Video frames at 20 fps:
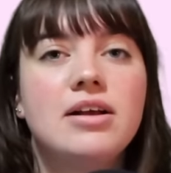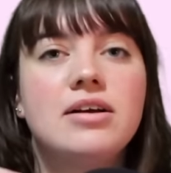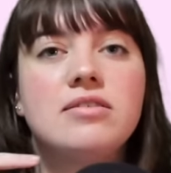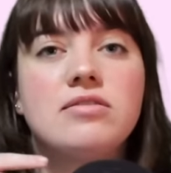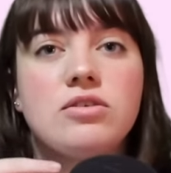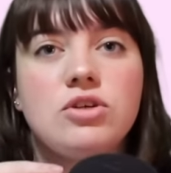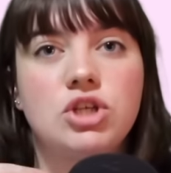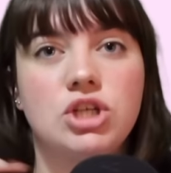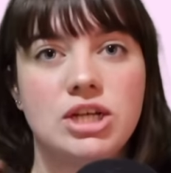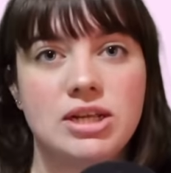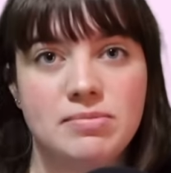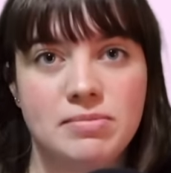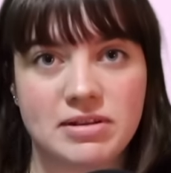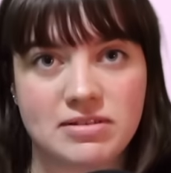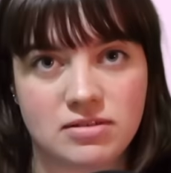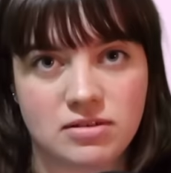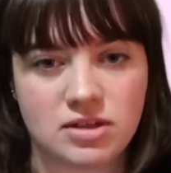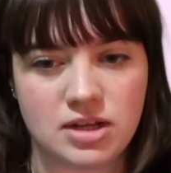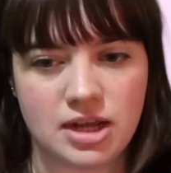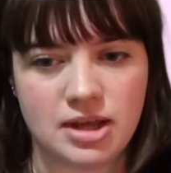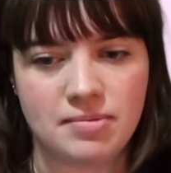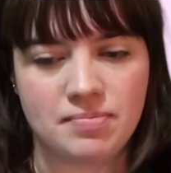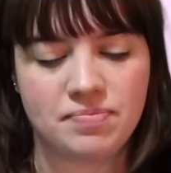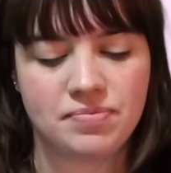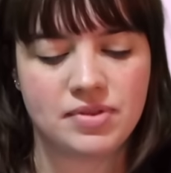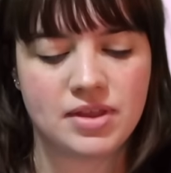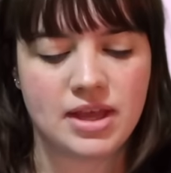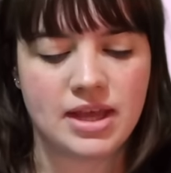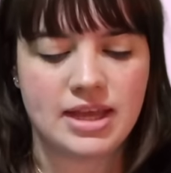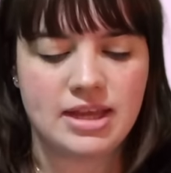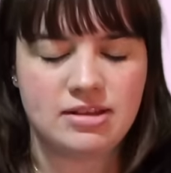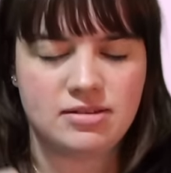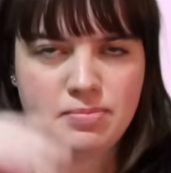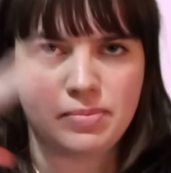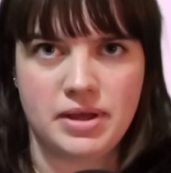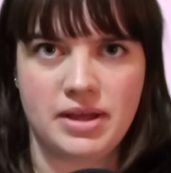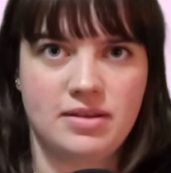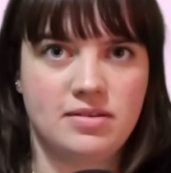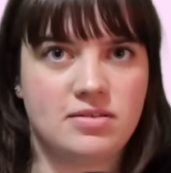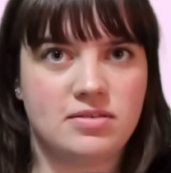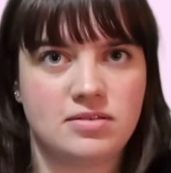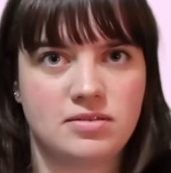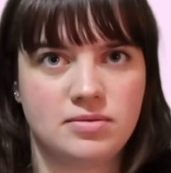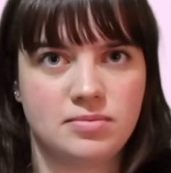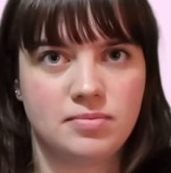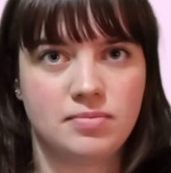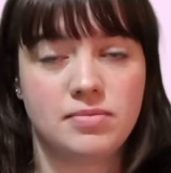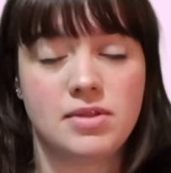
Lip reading: So she admits it to him. He's pissed.